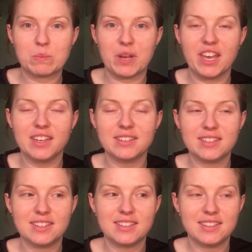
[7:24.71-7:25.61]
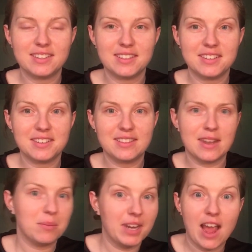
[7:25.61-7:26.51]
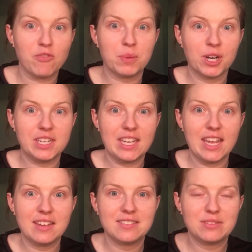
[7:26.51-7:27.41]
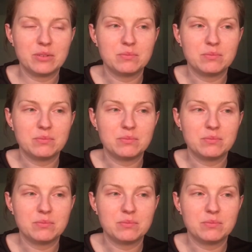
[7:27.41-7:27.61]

but then I'm gonna have burgundy.